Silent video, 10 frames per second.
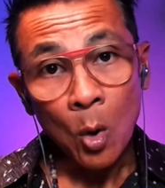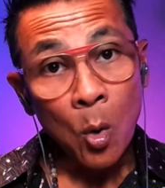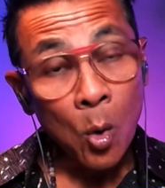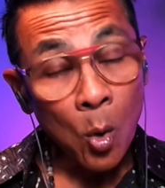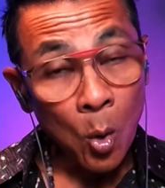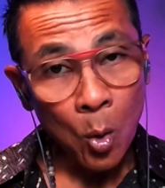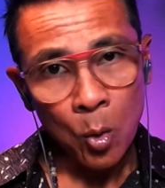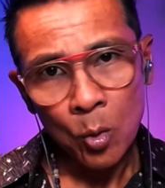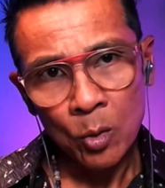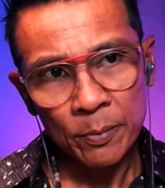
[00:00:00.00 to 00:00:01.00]

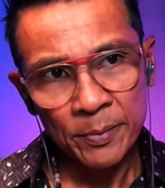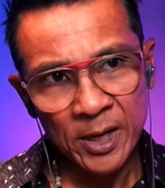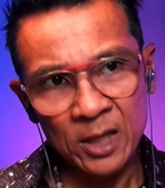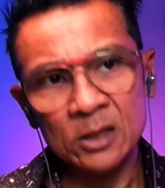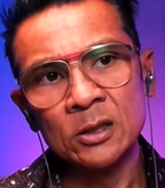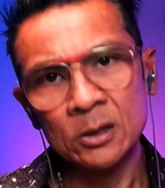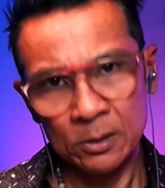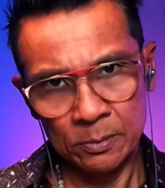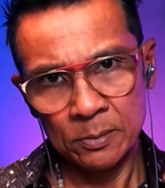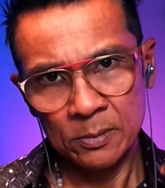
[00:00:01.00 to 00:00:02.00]
Gu means
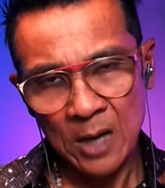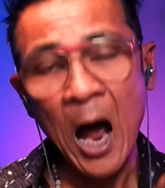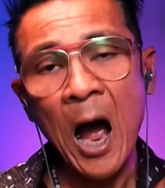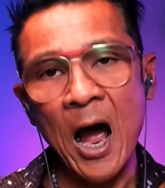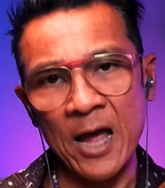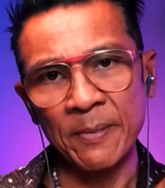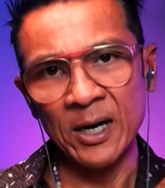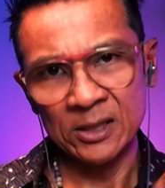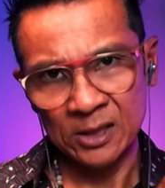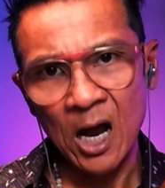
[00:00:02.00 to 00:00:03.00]
I,
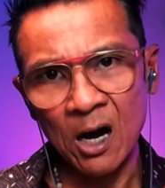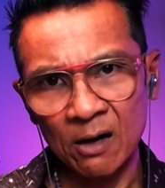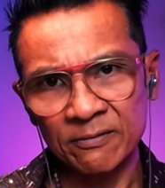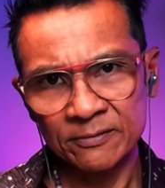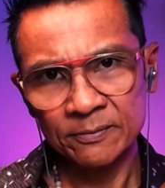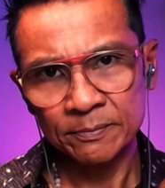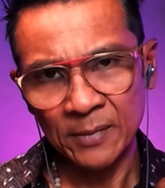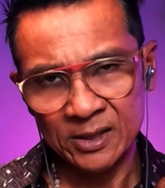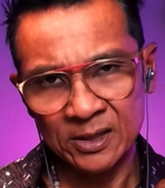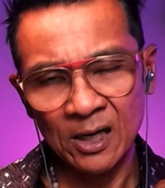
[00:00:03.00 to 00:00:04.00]
myself,
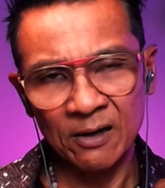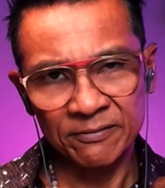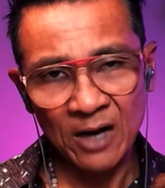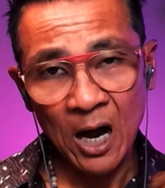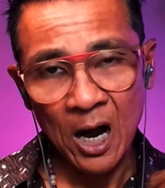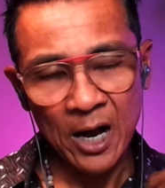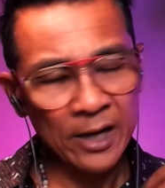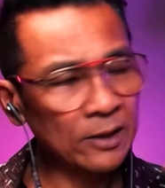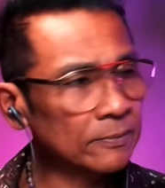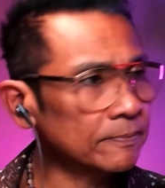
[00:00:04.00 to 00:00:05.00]
I.
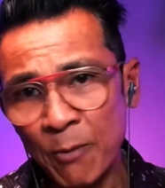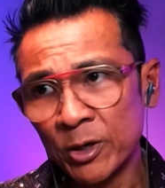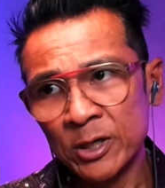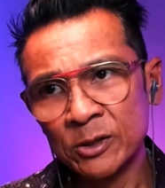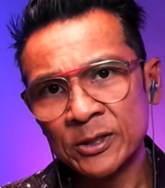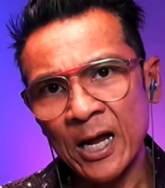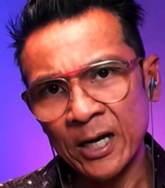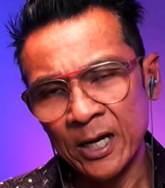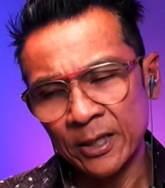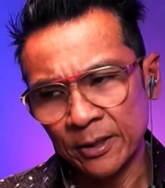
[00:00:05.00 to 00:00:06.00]
I wouldn't use
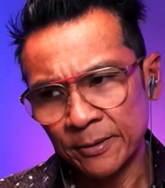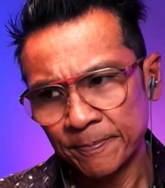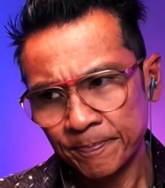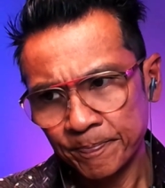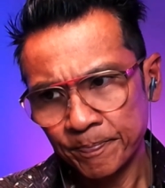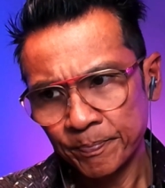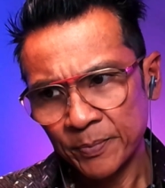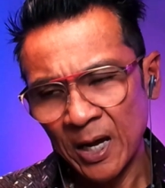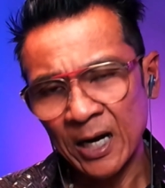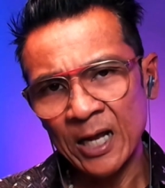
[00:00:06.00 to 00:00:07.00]
that neither,
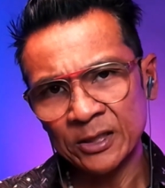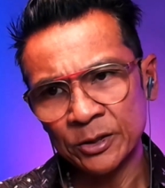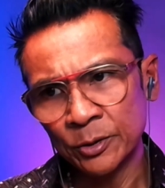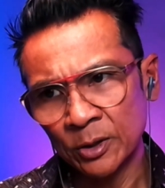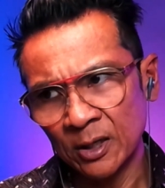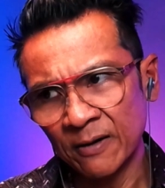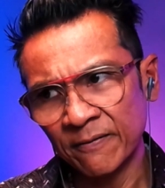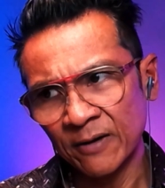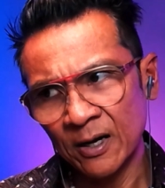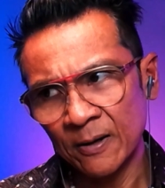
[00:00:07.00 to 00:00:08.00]
unless you
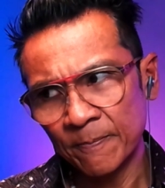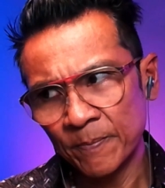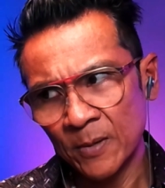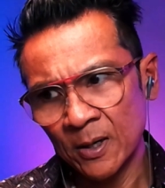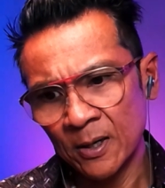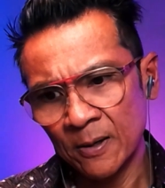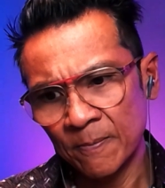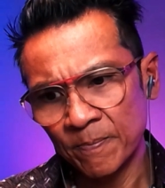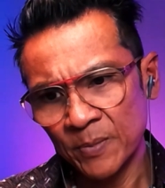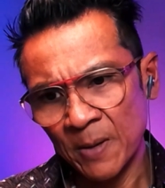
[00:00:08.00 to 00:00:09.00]
are
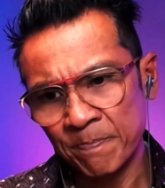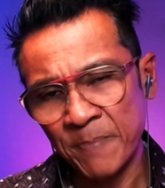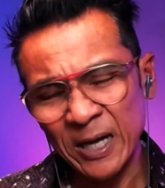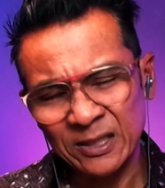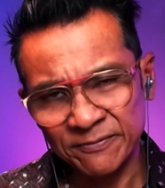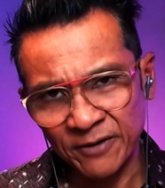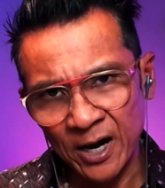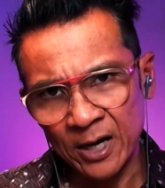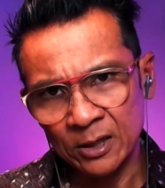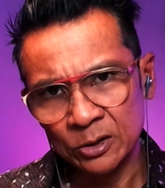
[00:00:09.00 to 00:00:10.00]
best
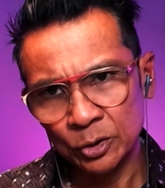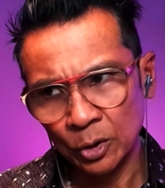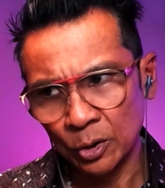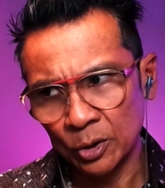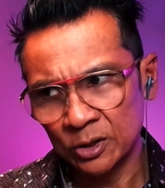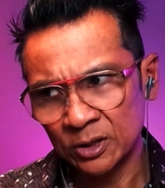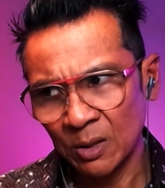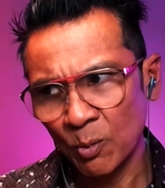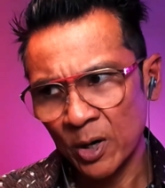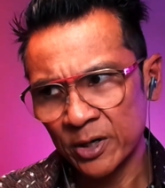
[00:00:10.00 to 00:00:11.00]
friends or
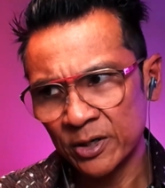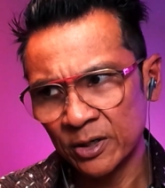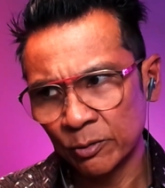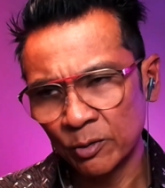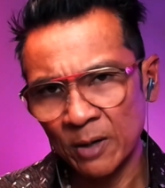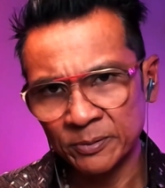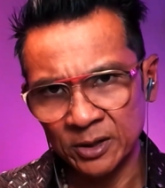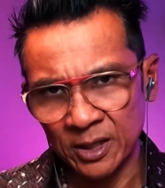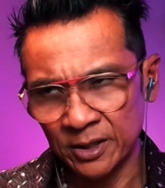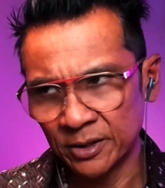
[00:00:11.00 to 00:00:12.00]
someone you grew up
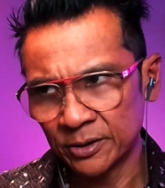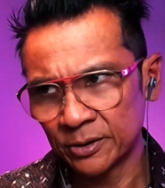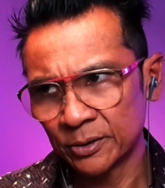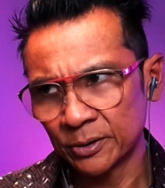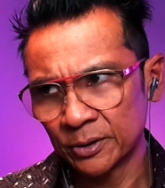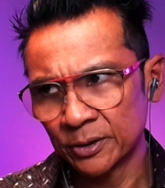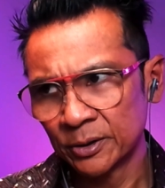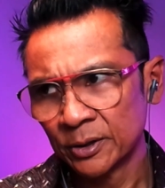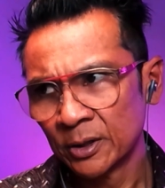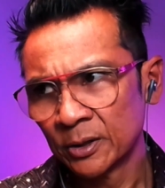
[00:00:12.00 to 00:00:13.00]
together
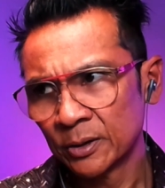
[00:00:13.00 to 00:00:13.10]
or